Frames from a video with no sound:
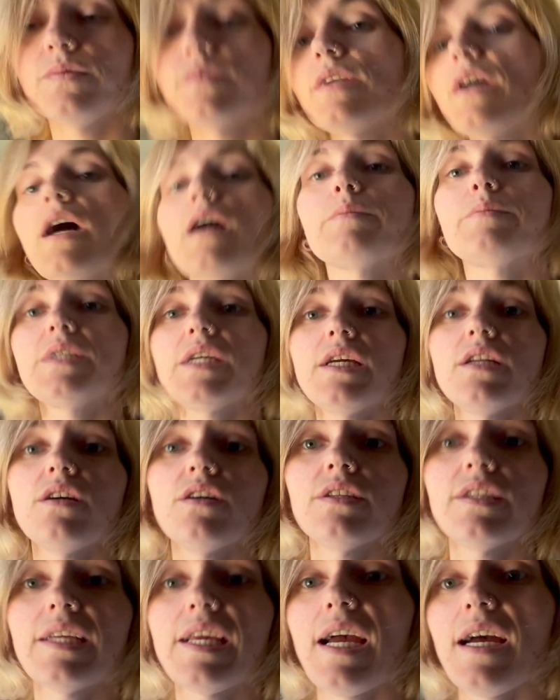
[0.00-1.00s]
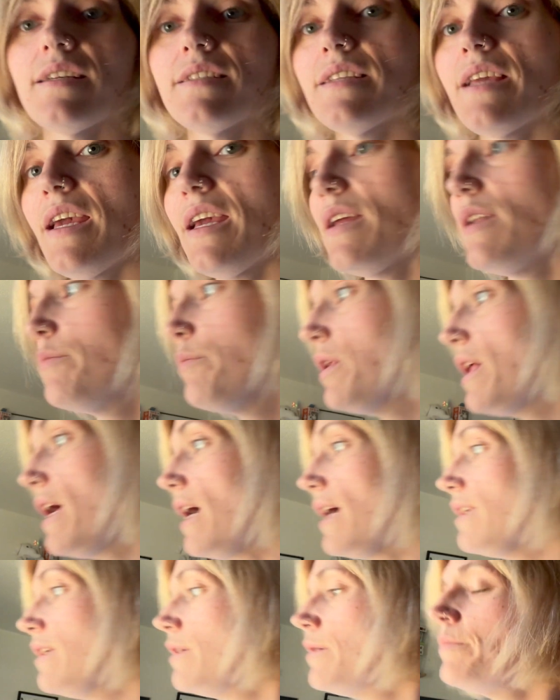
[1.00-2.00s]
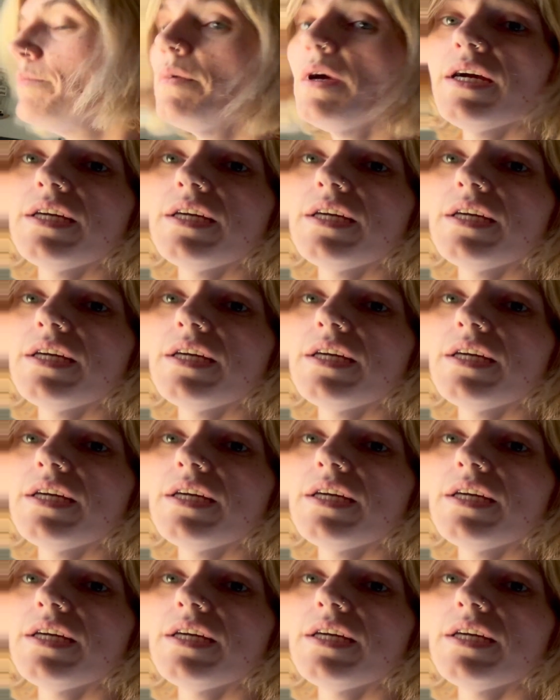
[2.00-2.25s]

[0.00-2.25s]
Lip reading: update on the Cascade Platinum. I